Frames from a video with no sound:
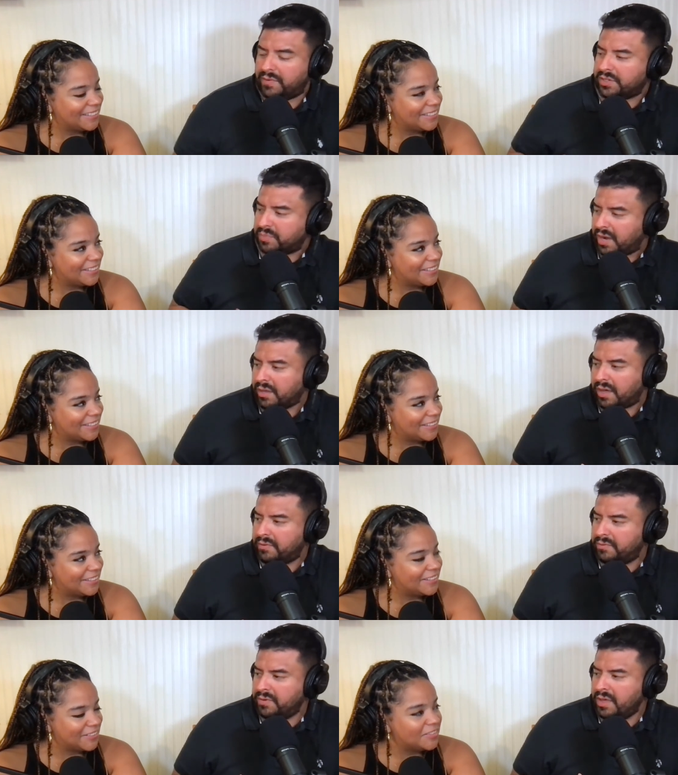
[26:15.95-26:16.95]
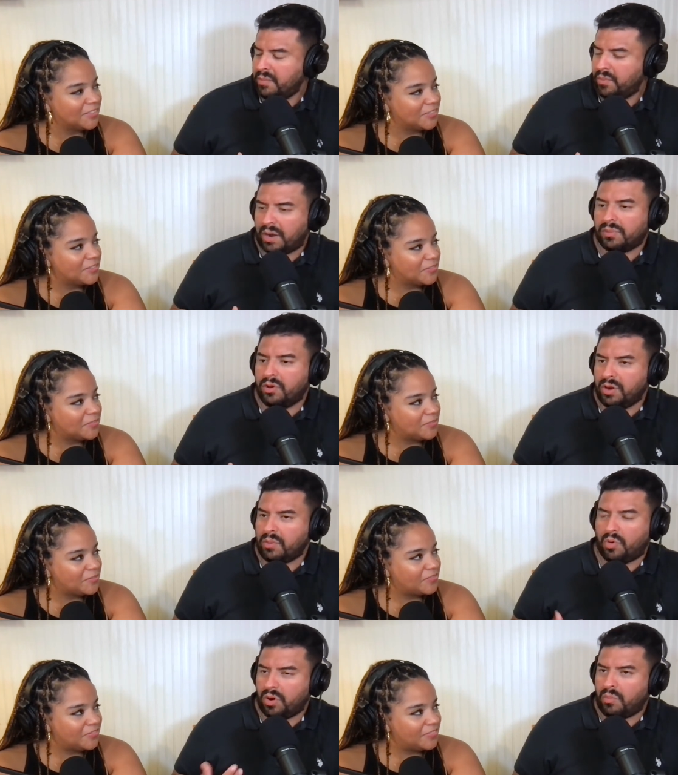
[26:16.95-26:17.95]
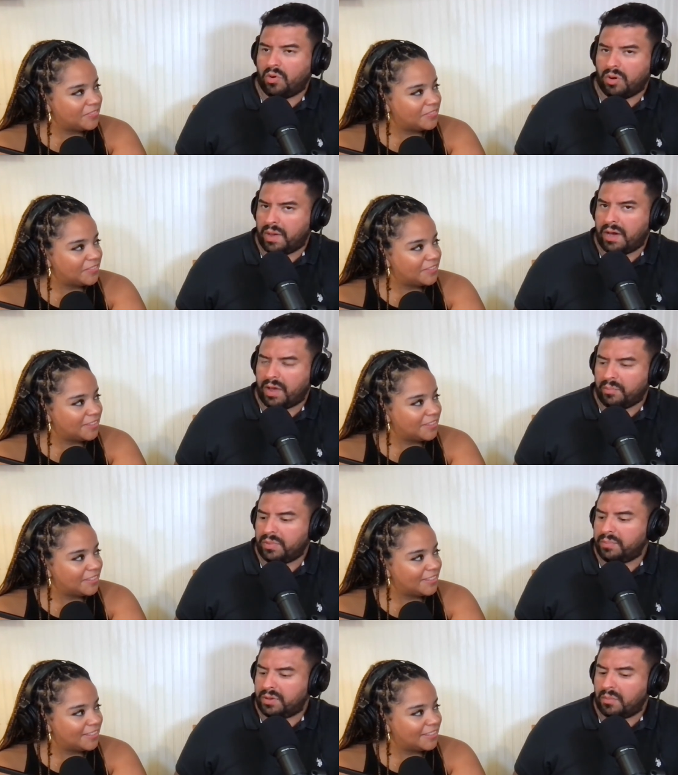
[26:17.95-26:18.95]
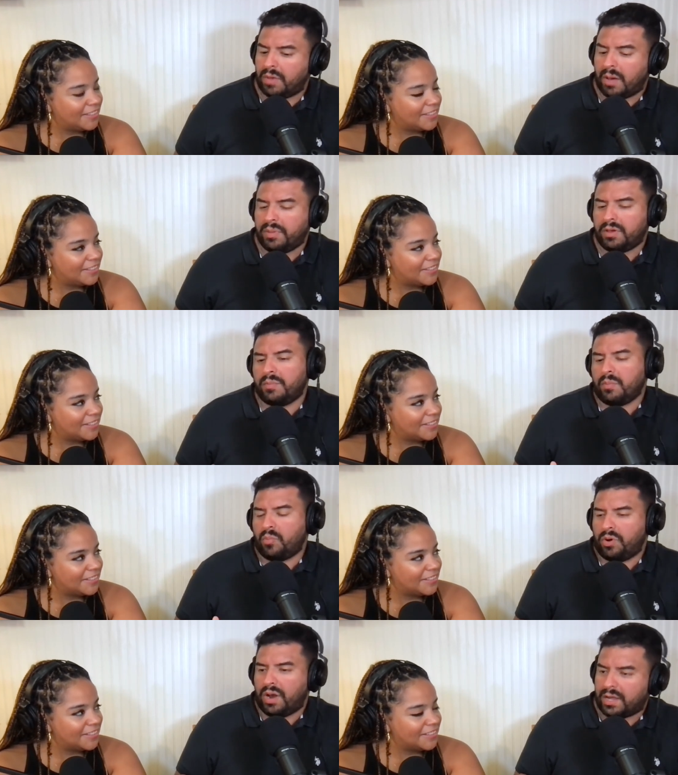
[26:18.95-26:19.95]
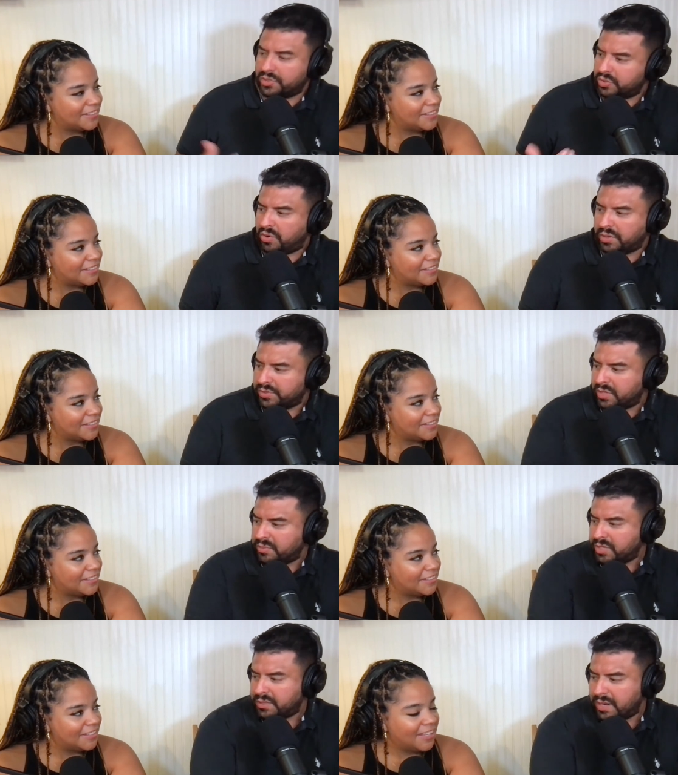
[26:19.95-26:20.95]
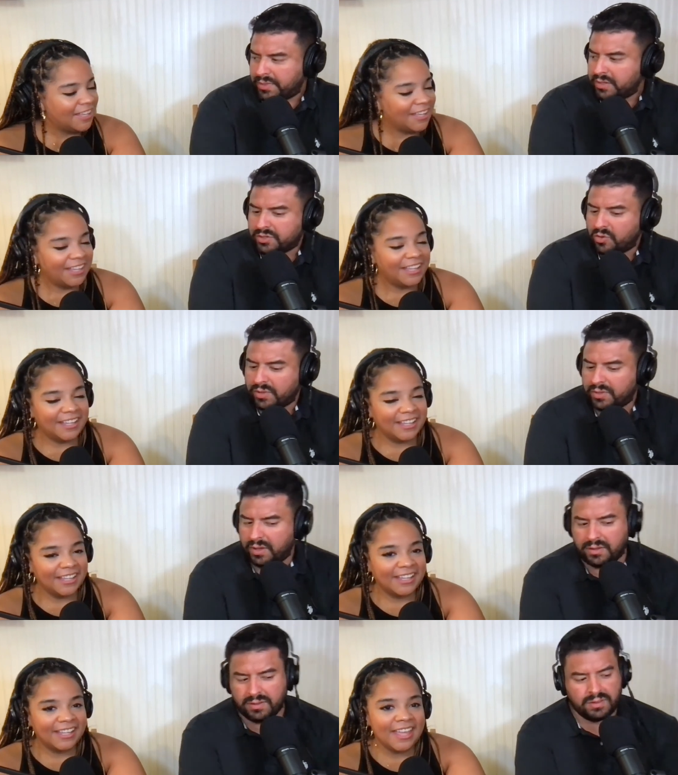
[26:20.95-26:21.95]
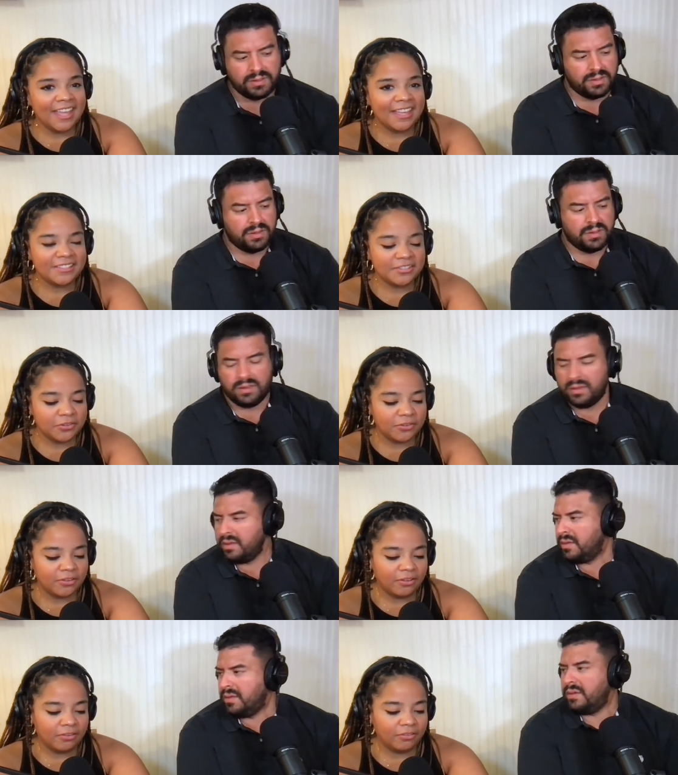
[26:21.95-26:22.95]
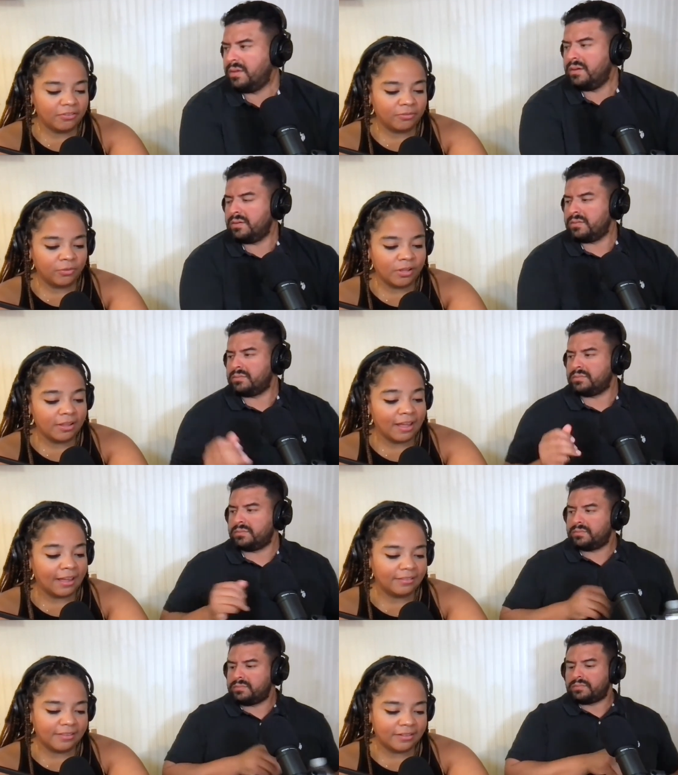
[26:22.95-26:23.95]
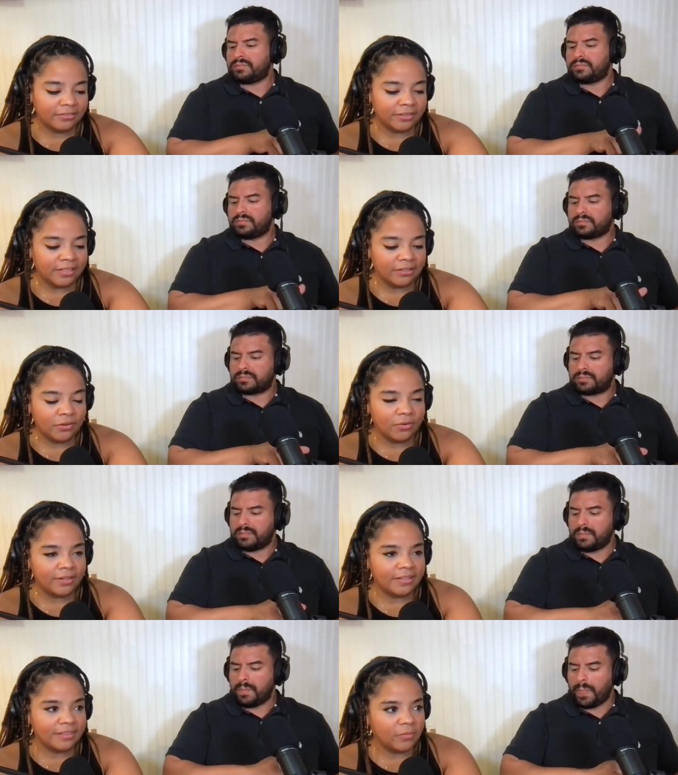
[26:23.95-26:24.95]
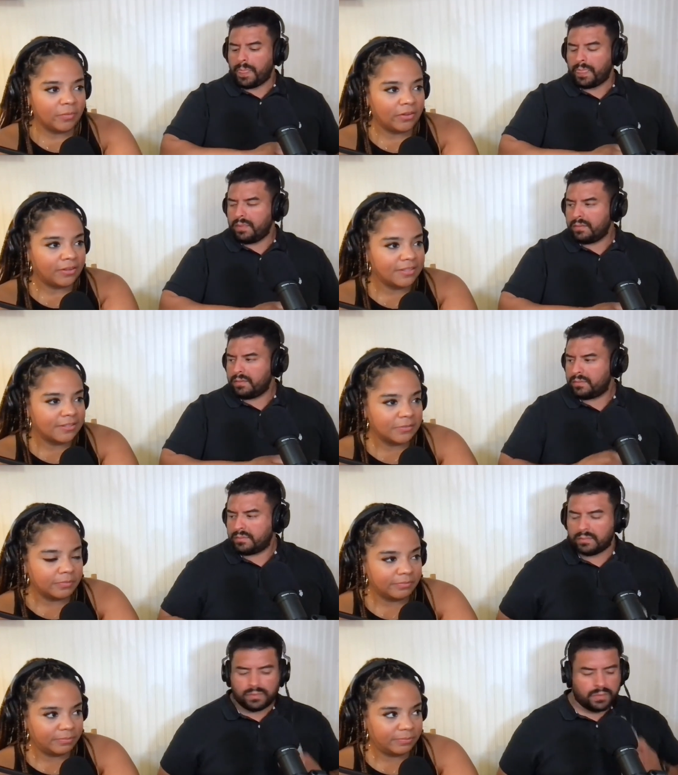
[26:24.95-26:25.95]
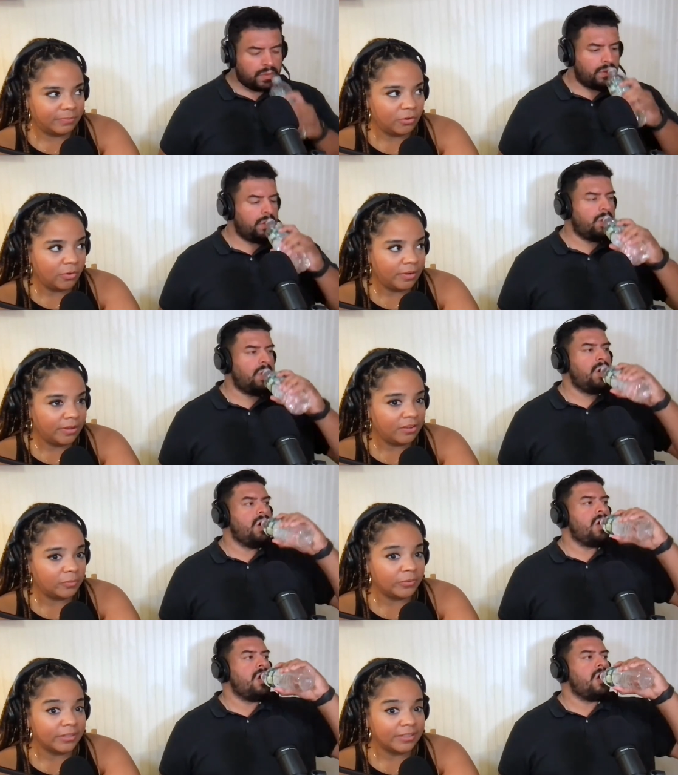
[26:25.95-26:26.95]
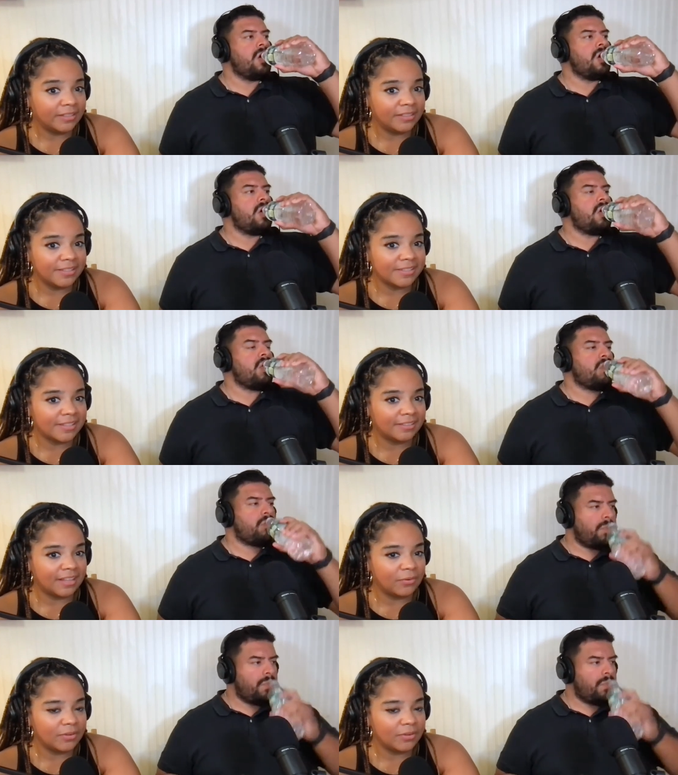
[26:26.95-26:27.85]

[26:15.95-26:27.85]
Speaker 1: affects my life, but I'm learning more and more about it. I'm, become, I'm becoming more knowledgeable on the subject. And I think it's a great thing.
Speaker 2: Yeah. So, uh, well, I didn't really know anything about autism growing up really because like that